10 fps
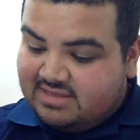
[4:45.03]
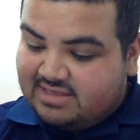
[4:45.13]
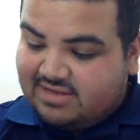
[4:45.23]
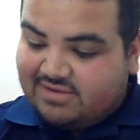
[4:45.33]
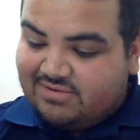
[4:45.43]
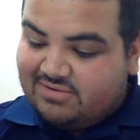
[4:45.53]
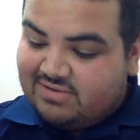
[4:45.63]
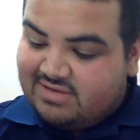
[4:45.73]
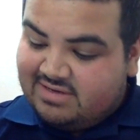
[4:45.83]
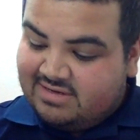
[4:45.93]
So
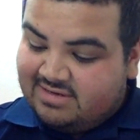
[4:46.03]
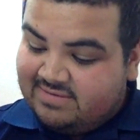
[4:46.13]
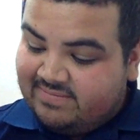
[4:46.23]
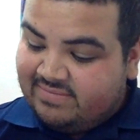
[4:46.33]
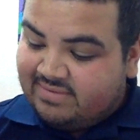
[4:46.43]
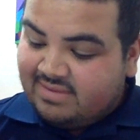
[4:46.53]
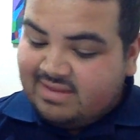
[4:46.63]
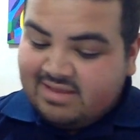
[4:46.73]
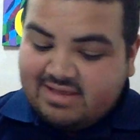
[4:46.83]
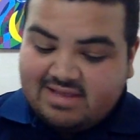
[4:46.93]

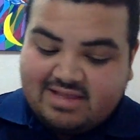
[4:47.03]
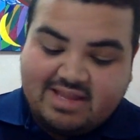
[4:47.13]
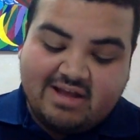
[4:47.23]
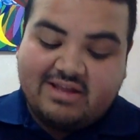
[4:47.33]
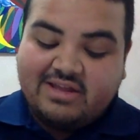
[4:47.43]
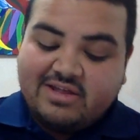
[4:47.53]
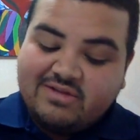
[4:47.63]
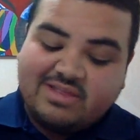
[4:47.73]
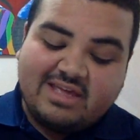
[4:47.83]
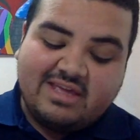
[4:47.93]
now
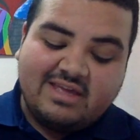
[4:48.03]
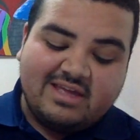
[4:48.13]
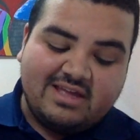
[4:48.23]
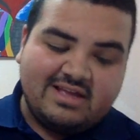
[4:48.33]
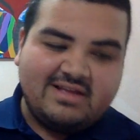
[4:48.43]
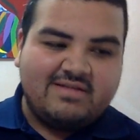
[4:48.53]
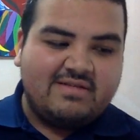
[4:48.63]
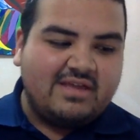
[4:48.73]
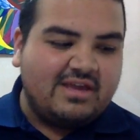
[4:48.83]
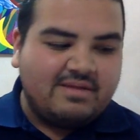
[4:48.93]
another thing,
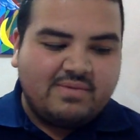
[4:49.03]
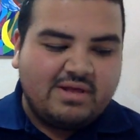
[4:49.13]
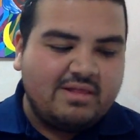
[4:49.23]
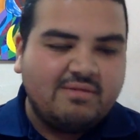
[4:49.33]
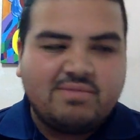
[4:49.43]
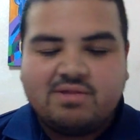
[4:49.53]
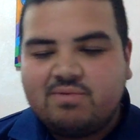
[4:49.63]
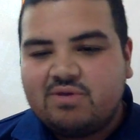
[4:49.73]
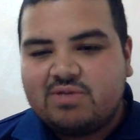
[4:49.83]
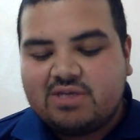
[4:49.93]
and you can probably lump this
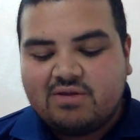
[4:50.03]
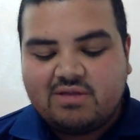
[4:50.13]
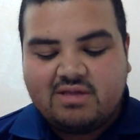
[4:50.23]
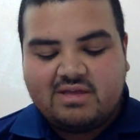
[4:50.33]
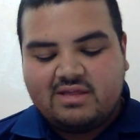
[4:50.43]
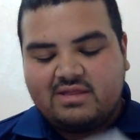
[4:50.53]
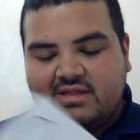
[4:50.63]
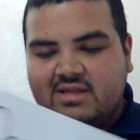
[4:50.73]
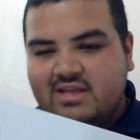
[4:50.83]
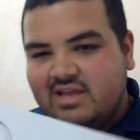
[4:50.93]
with utility,
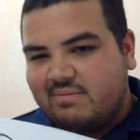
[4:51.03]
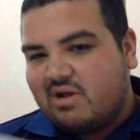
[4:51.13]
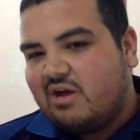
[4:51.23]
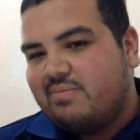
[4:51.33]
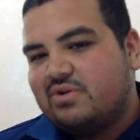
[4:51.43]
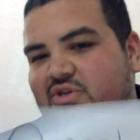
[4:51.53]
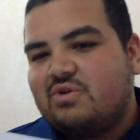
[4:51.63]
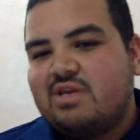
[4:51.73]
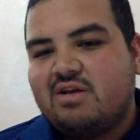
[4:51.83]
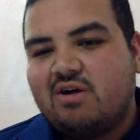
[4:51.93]
is my
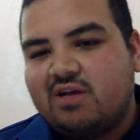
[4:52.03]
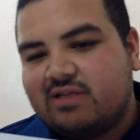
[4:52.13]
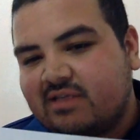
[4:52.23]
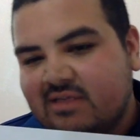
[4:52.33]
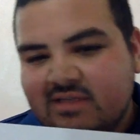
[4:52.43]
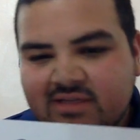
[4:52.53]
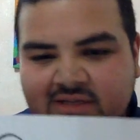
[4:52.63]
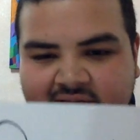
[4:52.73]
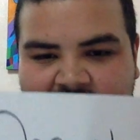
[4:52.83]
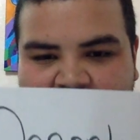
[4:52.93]
opportunity costs,
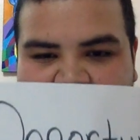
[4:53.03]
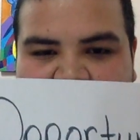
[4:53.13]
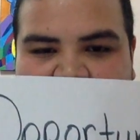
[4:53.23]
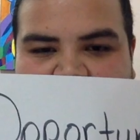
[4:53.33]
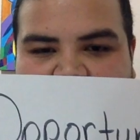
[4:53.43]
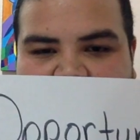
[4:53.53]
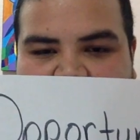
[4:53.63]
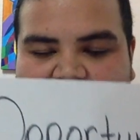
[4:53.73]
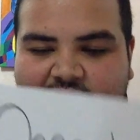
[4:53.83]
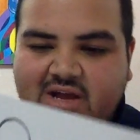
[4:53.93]

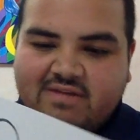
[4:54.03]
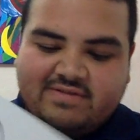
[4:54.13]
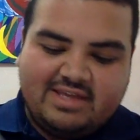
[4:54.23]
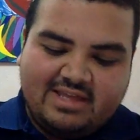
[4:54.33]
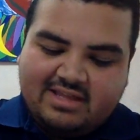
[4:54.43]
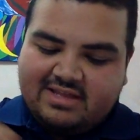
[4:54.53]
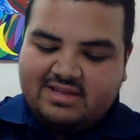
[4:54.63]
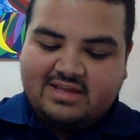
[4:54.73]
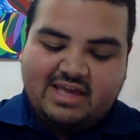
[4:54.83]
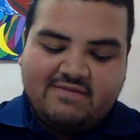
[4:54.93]
because we often,
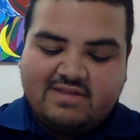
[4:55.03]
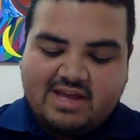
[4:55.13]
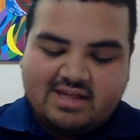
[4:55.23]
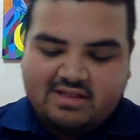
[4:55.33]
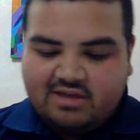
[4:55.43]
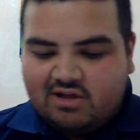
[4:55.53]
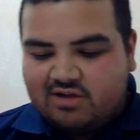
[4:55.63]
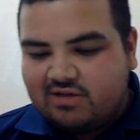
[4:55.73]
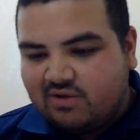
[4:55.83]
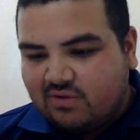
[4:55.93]
even as
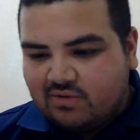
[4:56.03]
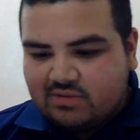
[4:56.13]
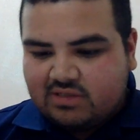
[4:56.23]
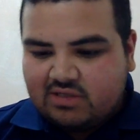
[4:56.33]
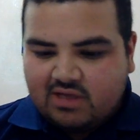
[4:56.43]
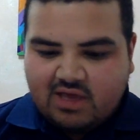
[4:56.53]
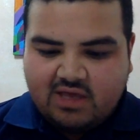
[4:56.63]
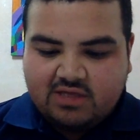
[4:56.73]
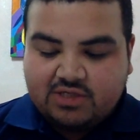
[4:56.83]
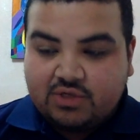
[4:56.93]
young adults
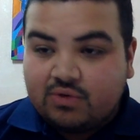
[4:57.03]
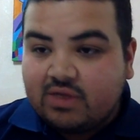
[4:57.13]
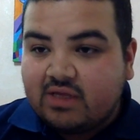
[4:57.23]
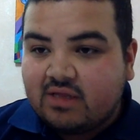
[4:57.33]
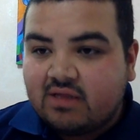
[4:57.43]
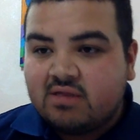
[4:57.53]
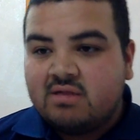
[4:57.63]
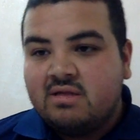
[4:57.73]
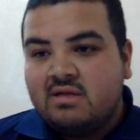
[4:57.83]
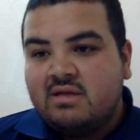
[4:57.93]
and students,